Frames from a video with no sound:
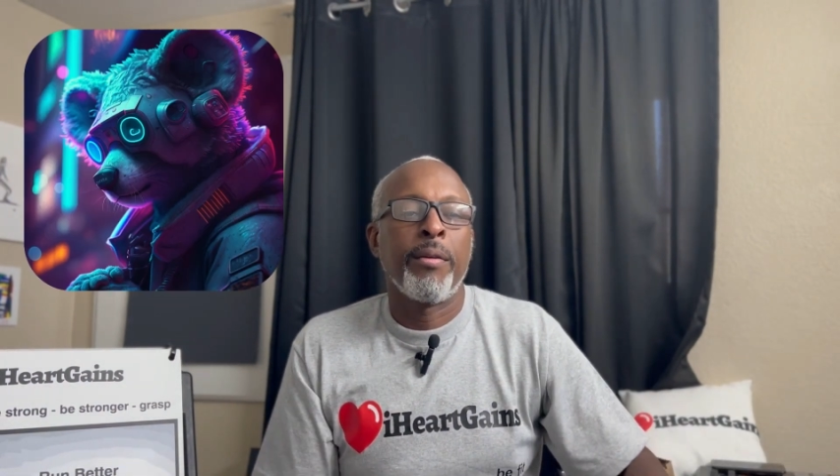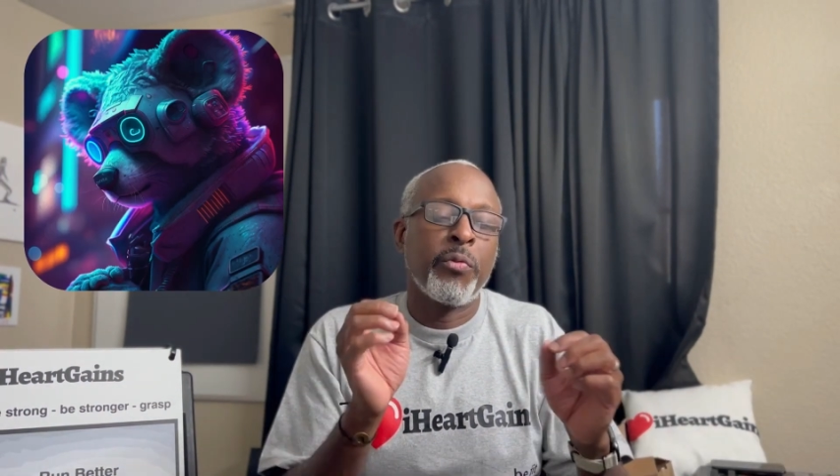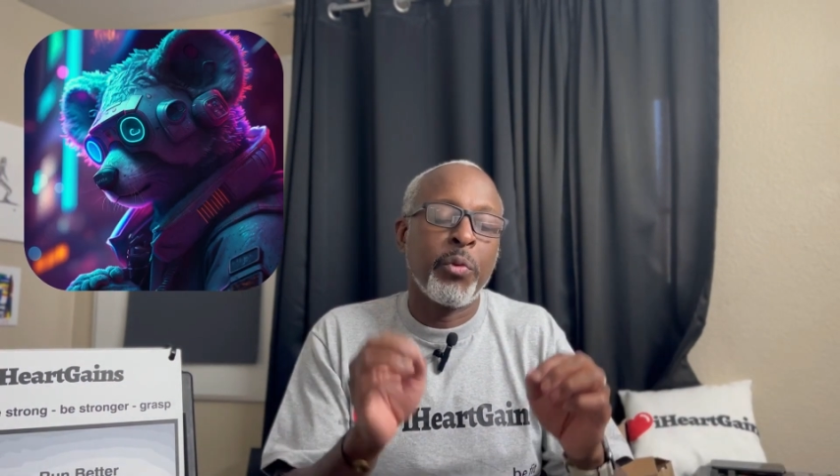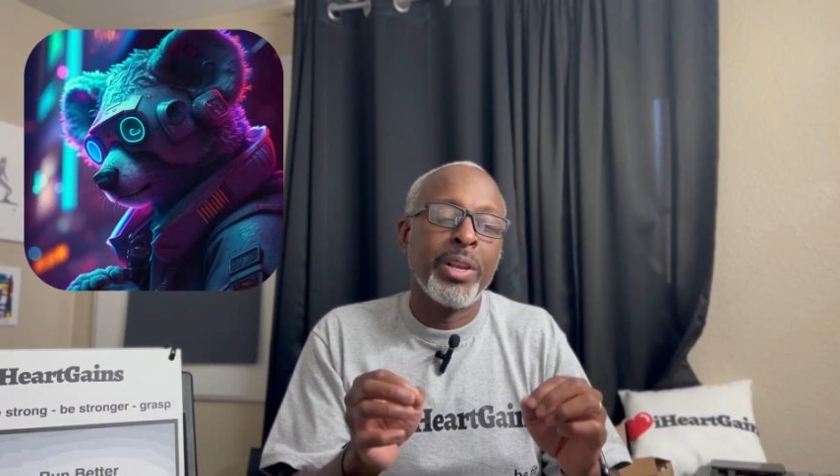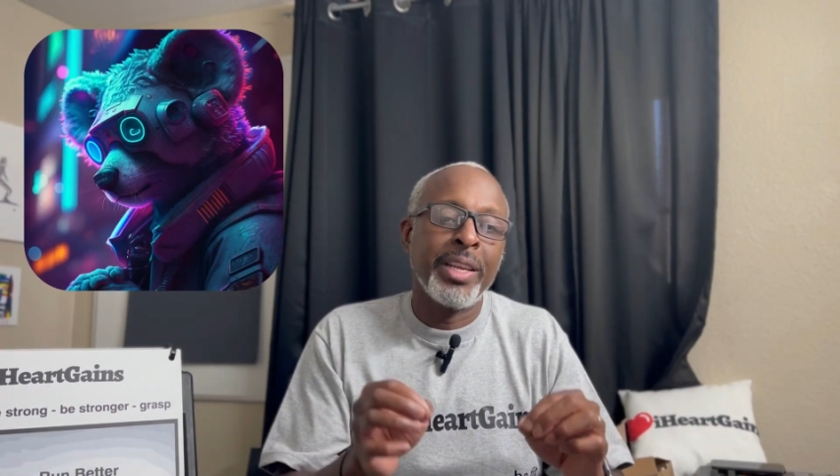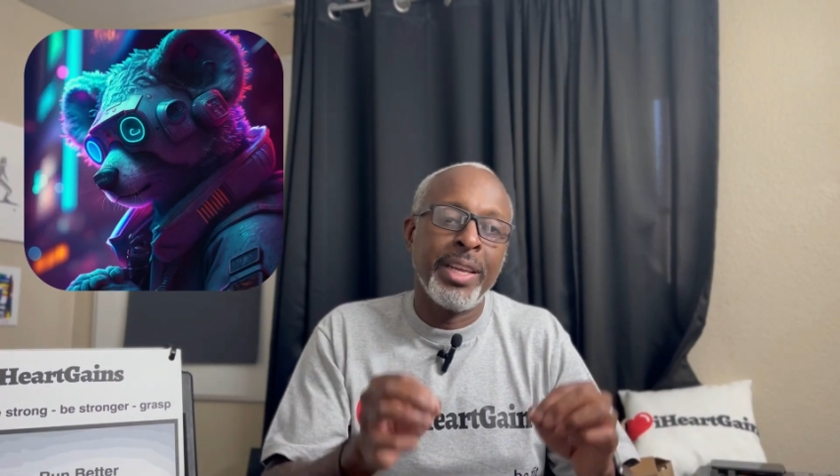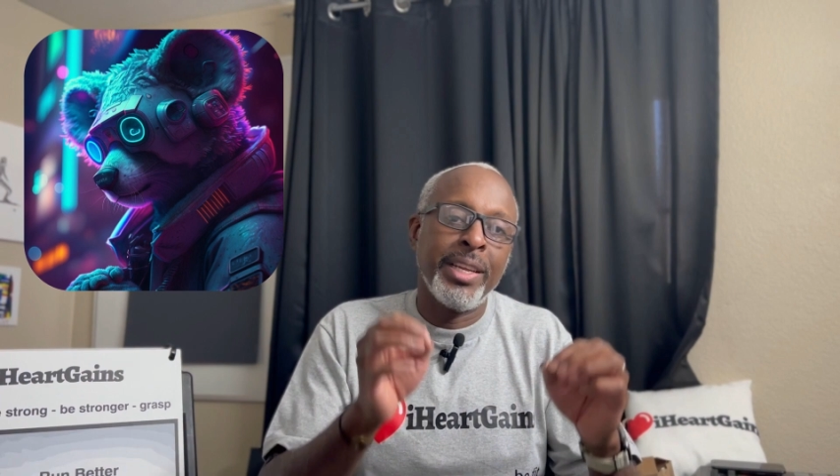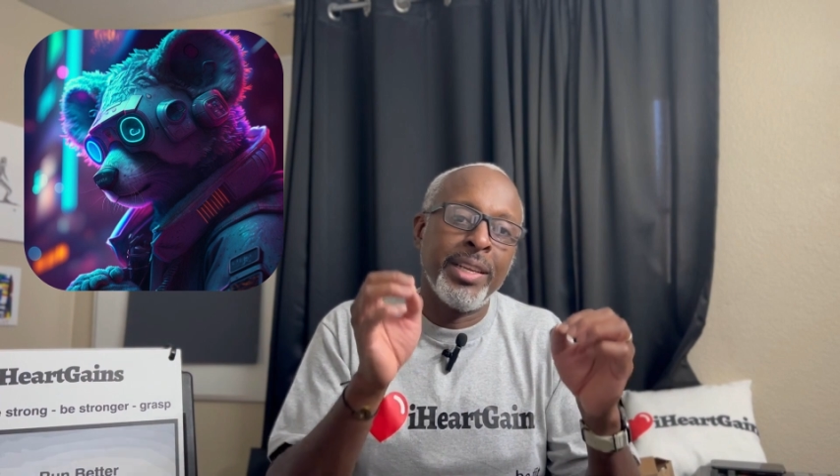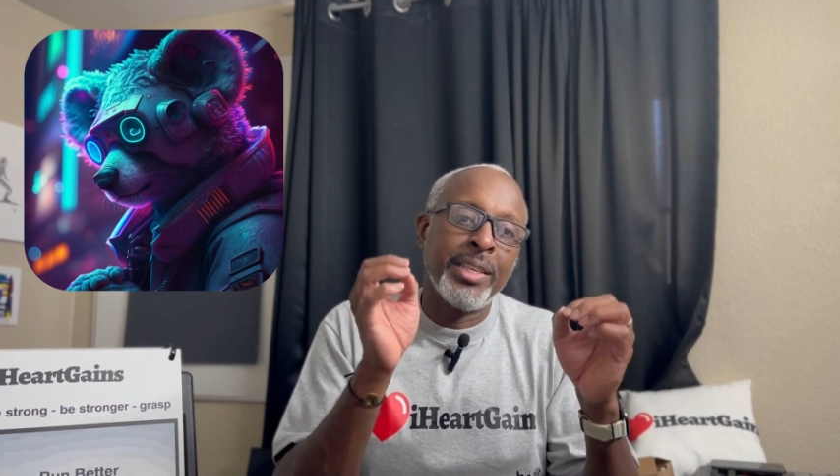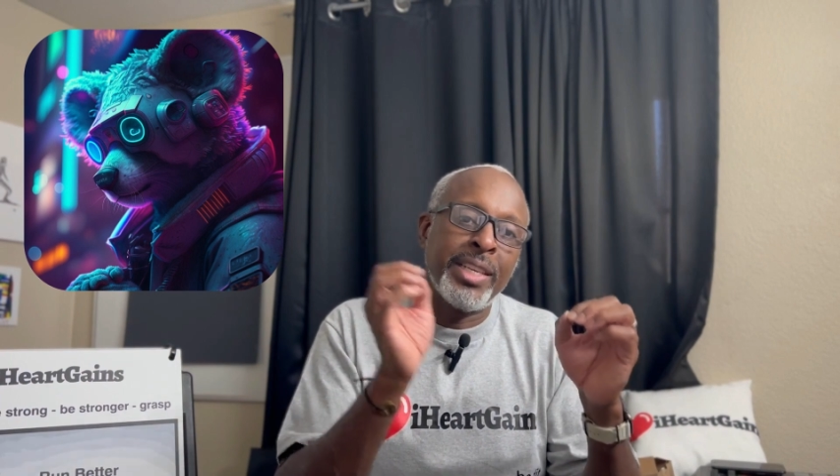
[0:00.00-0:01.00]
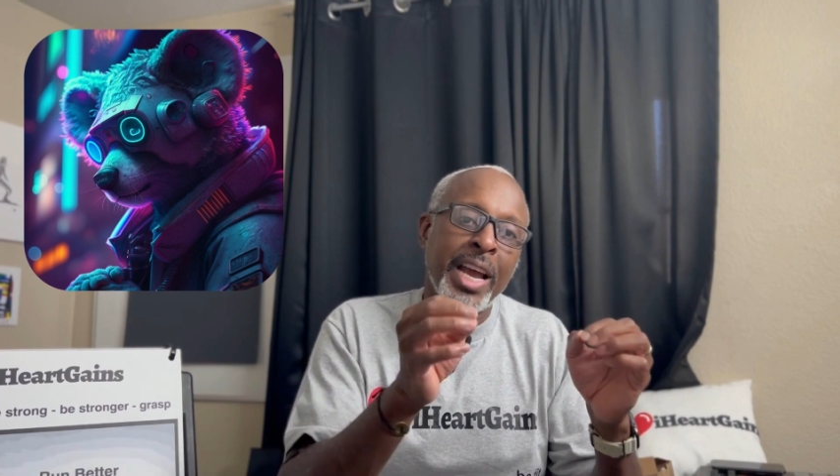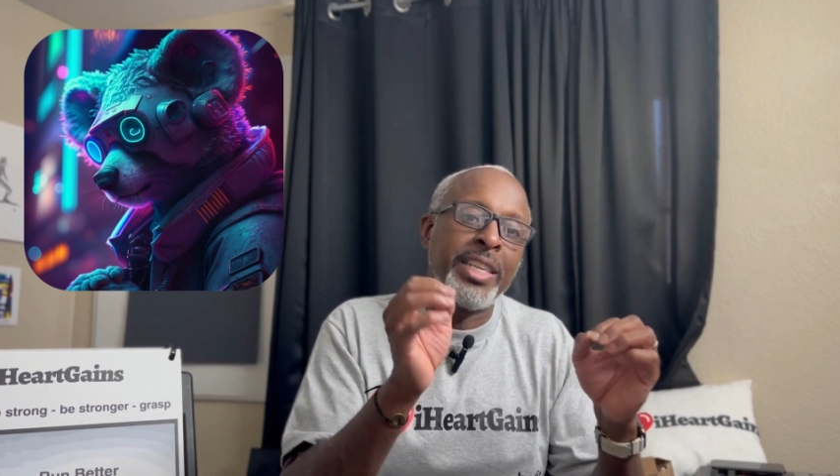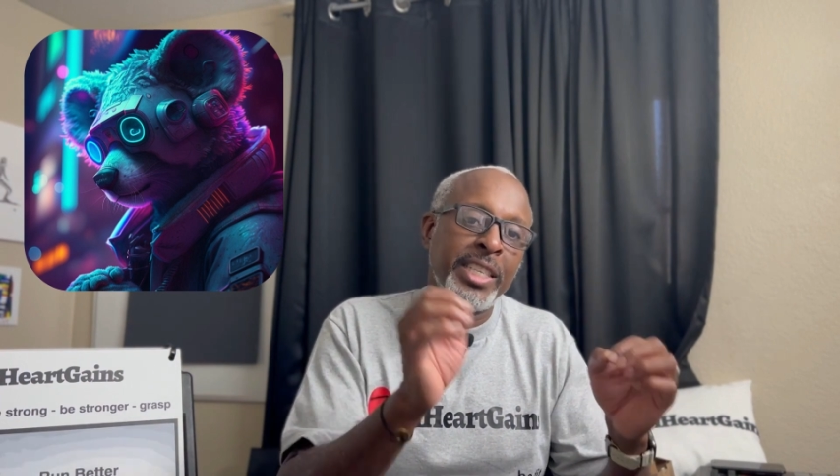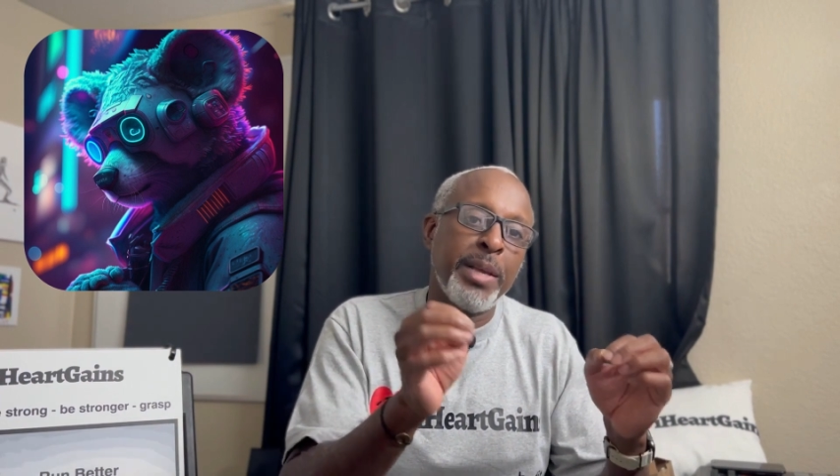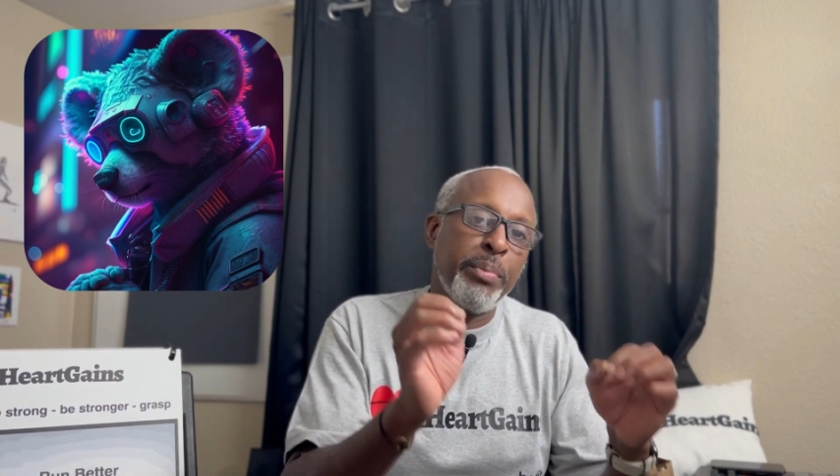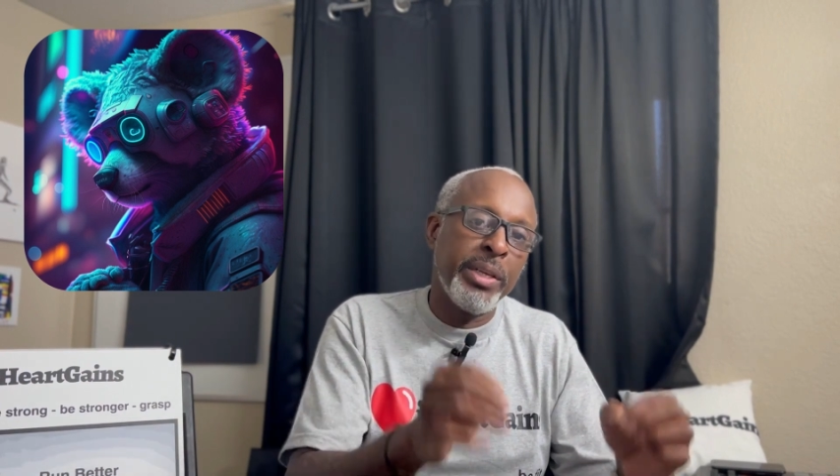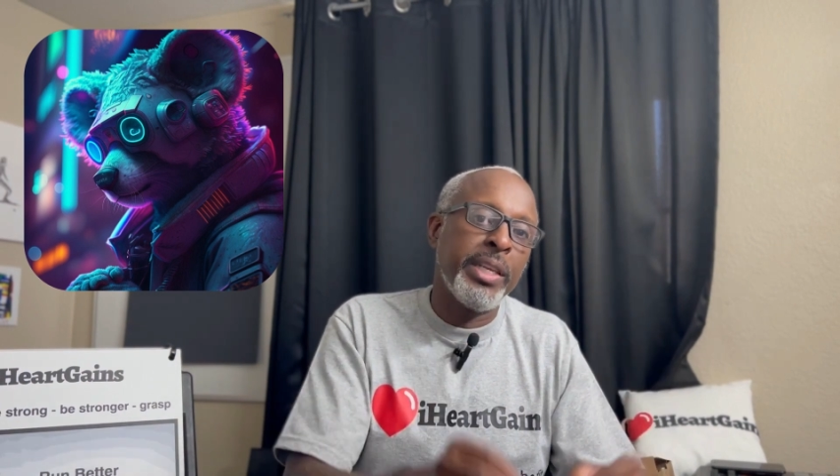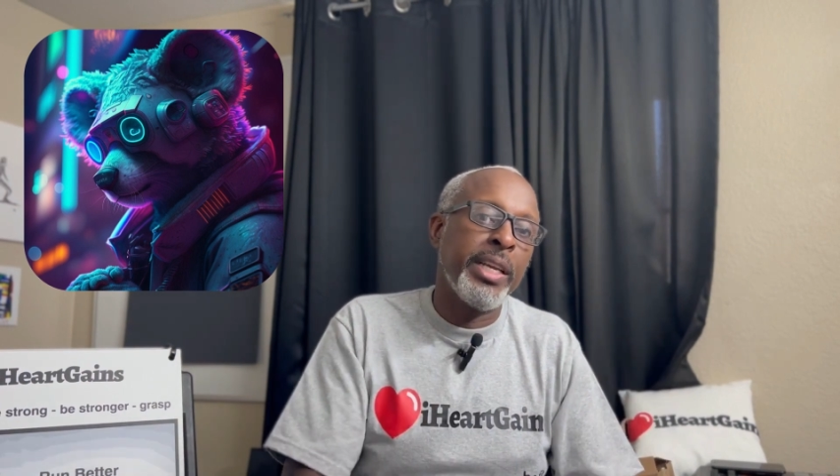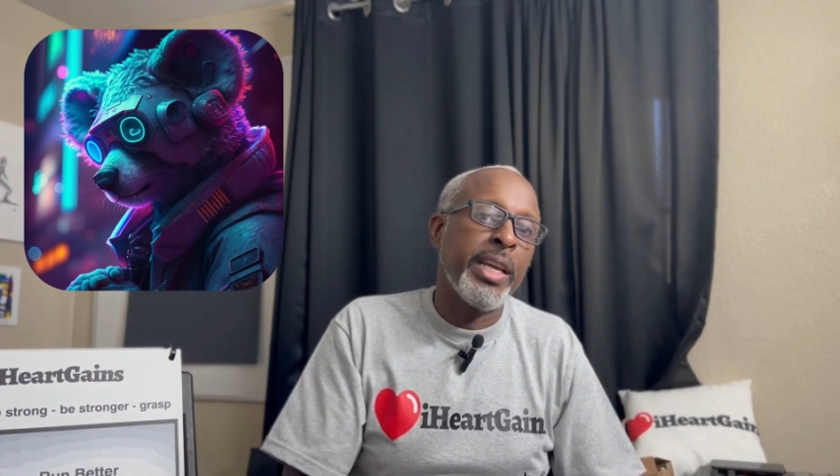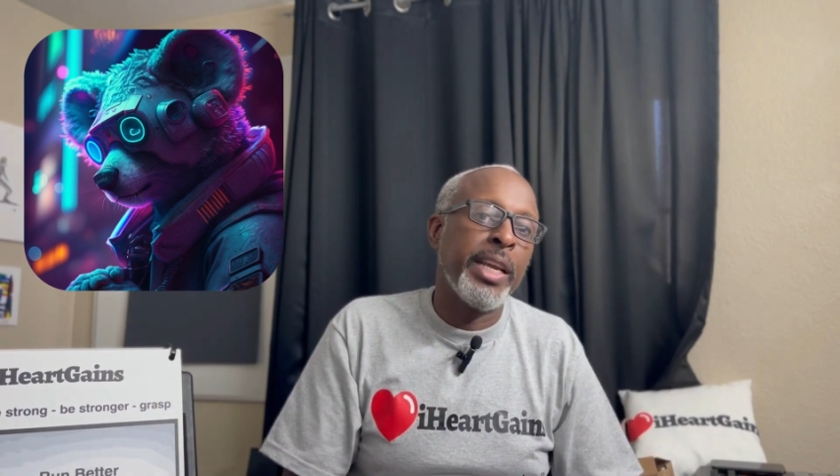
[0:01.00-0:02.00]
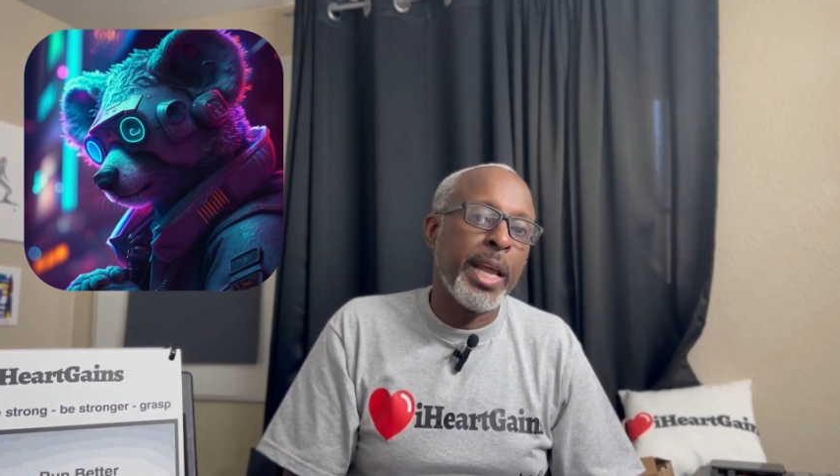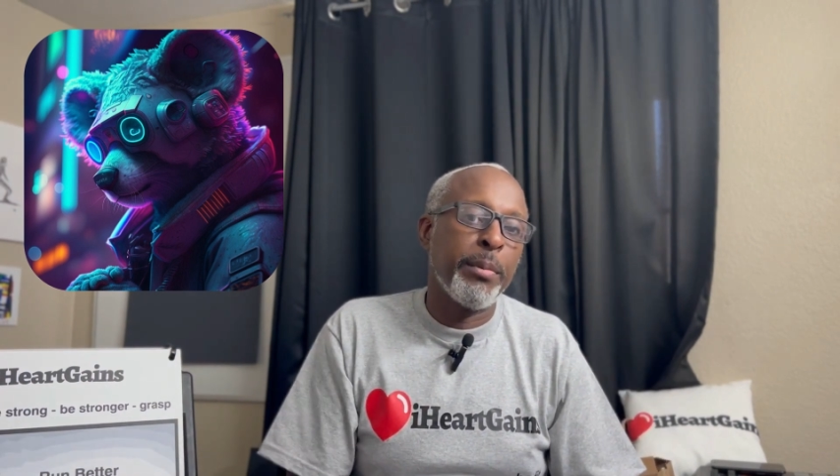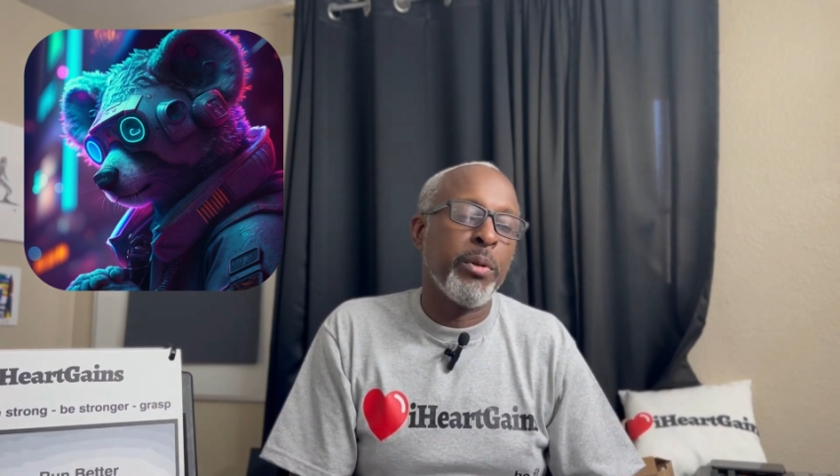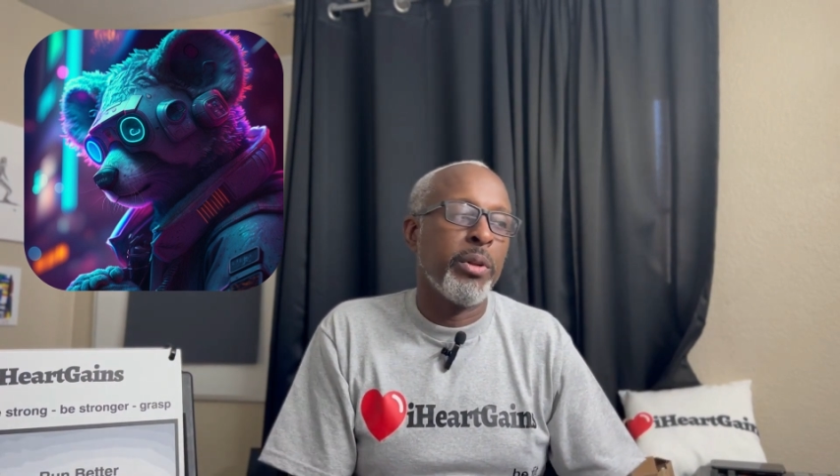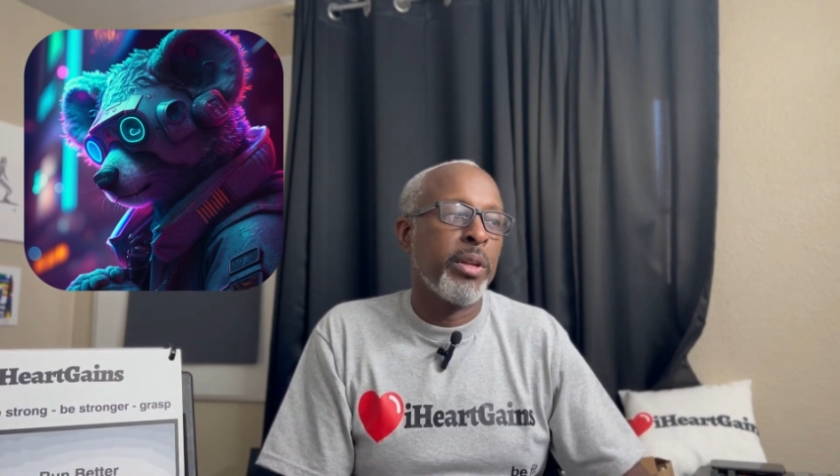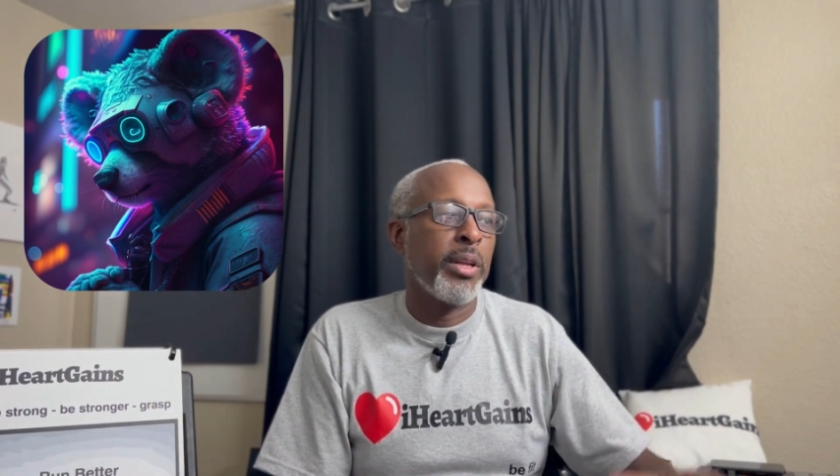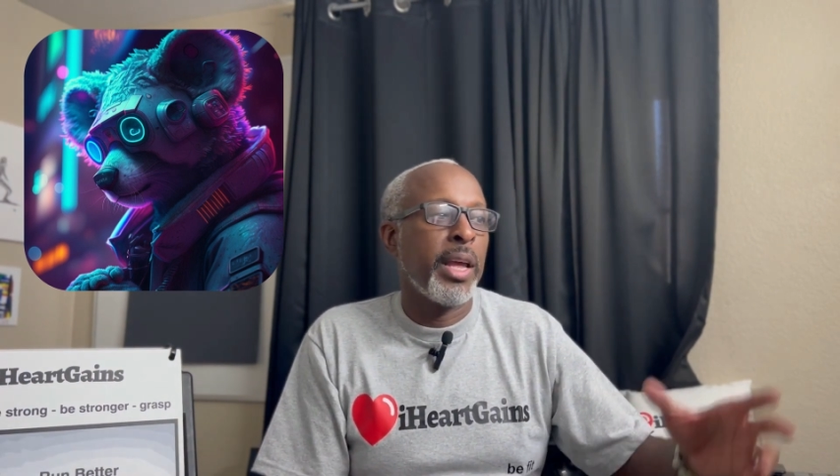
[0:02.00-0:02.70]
friendly ChatGPT-enabled